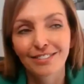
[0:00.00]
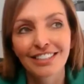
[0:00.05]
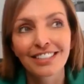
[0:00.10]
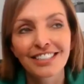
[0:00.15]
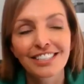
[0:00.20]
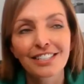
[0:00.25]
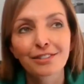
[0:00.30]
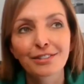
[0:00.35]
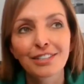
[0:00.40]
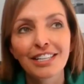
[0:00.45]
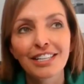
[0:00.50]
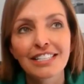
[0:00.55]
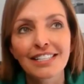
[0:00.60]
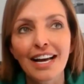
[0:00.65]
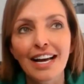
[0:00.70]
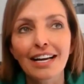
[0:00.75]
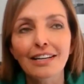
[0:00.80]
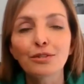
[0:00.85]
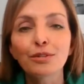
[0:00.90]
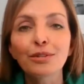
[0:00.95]
well, Teresa,
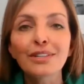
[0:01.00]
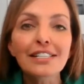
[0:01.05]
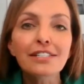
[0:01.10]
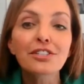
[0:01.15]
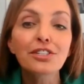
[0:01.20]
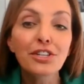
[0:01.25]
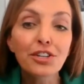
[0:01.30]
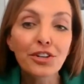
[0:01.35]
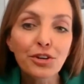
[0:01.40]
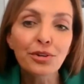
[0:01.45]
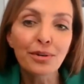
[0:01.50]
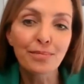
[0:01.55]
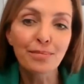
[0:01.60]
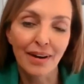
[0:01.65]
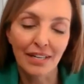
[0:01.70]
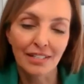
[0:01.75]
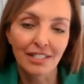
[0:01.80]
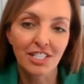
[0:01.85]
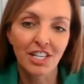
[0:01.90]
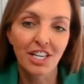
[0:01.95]
I always knew
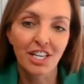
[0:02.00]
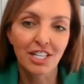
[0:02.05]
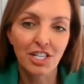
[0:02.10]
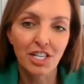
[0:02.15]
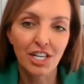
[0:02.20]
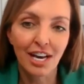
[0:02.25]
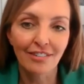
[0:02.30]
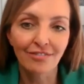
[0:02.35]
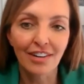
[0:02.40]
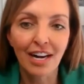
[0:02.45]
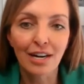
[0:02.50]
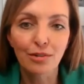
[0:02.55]
about Change Your Life.